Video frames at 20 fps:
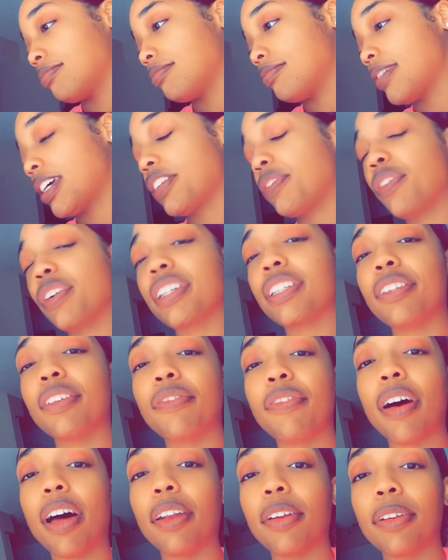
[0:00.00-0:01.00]
it's for us to
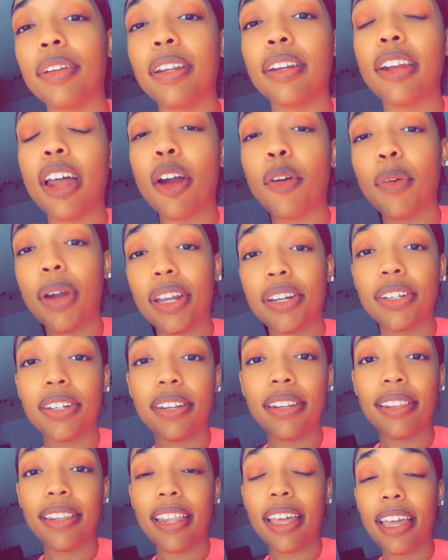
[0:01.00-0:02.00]
follow the
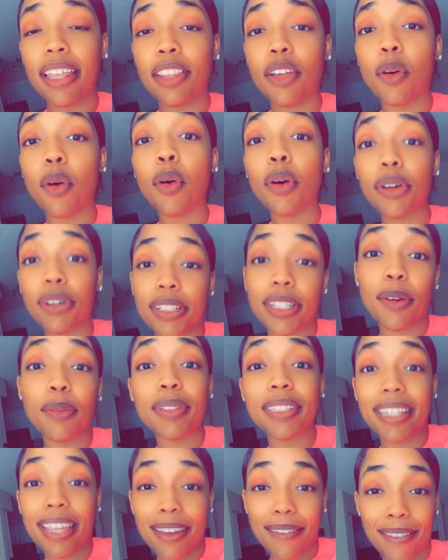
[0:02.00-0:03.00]
direction that the orders that
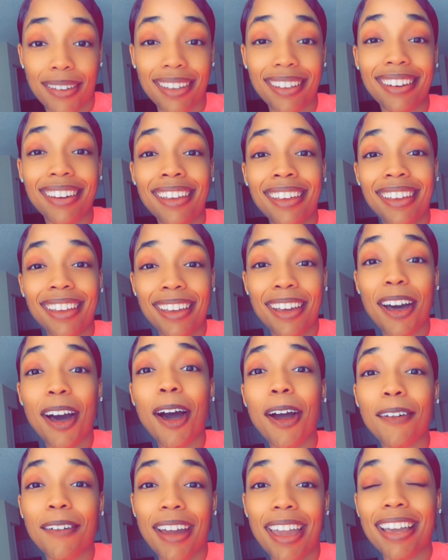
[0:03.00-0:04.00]
was given
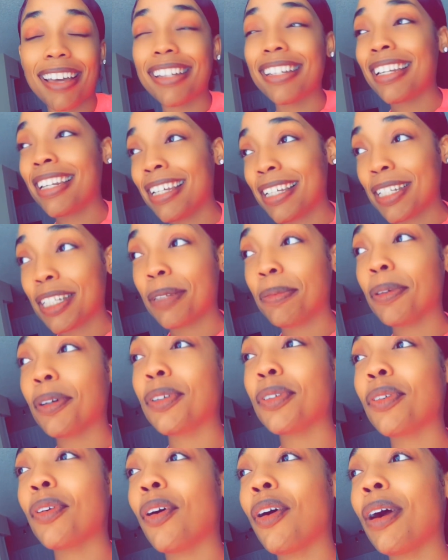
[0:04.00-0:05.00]
all right, because it is a
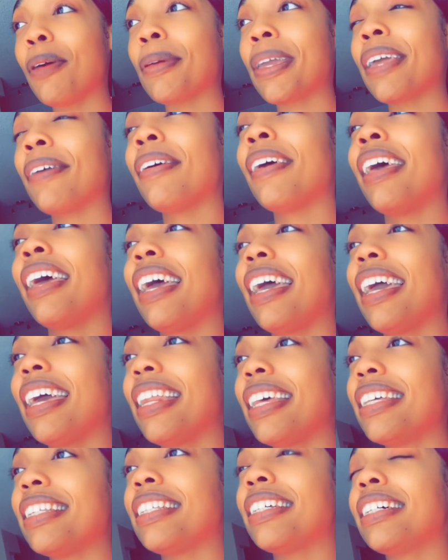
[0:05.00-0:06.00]
spiritual army, it
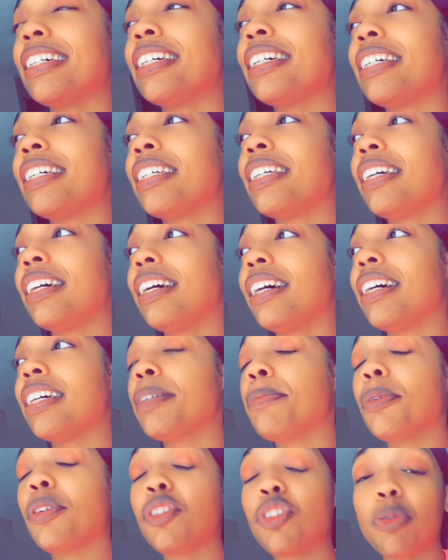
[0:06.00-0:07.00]
is a, a
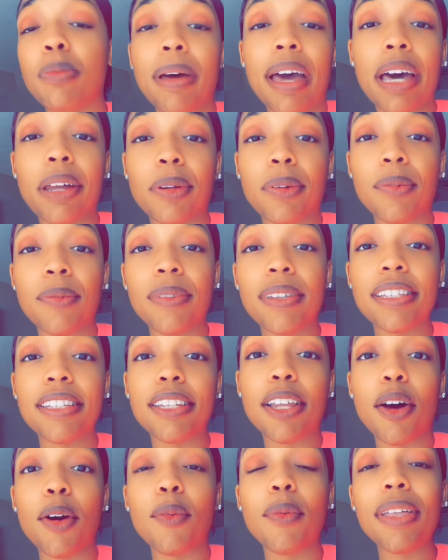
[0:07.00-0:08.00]
spiritual battle.
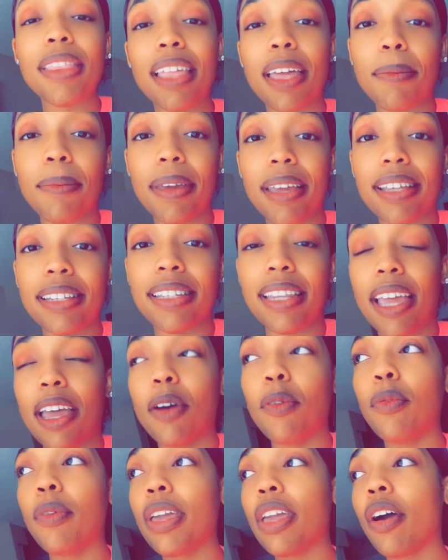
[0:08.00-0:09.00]
So, with that being
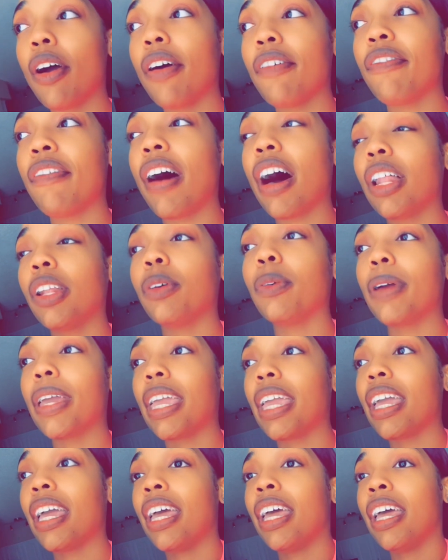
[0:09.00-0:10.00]
said, we are
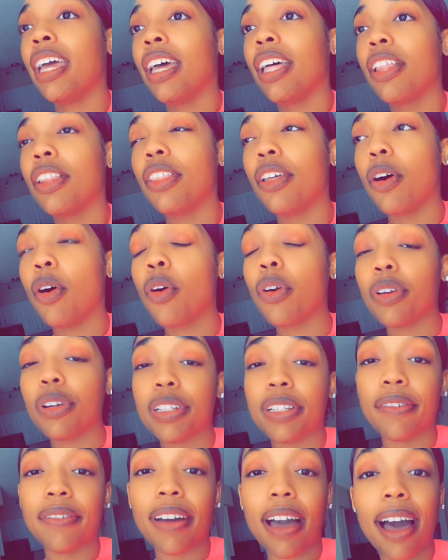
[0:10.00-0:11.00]
following the
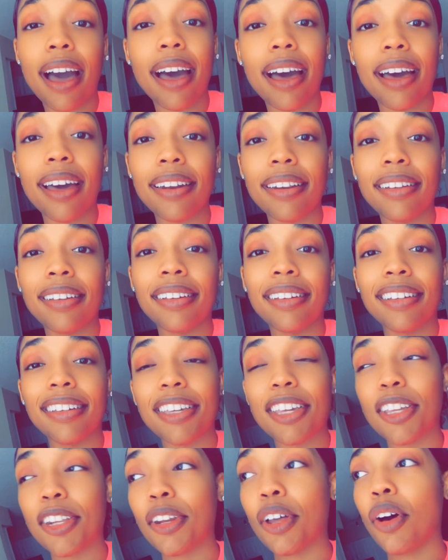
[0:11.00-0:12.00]
orders of God.
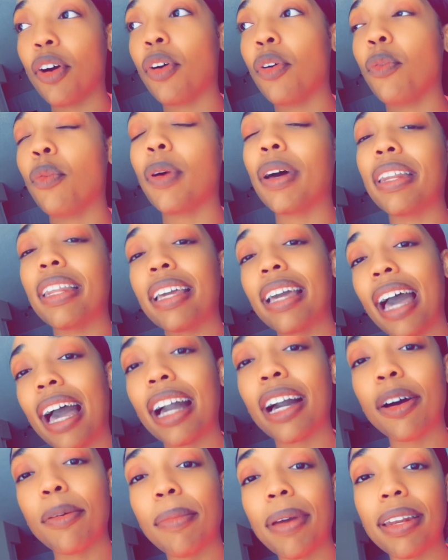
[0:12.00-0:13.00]
You know, what did
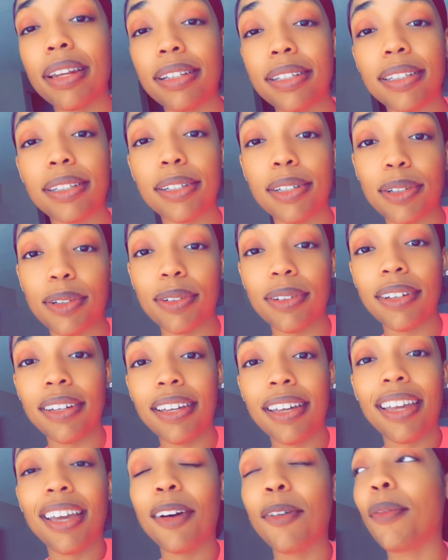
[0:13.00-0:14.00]
God command us to do?
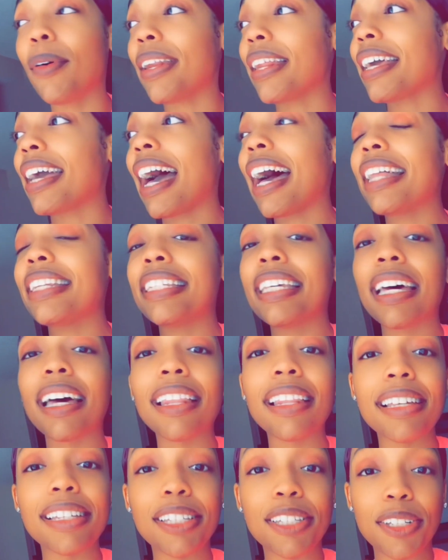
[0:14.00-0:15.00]
What did God
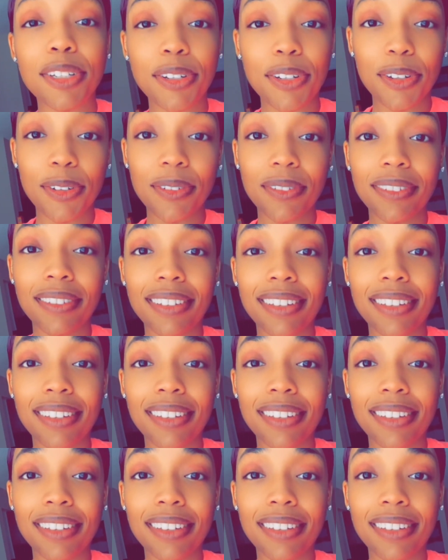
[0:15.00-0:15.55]
tell us to do?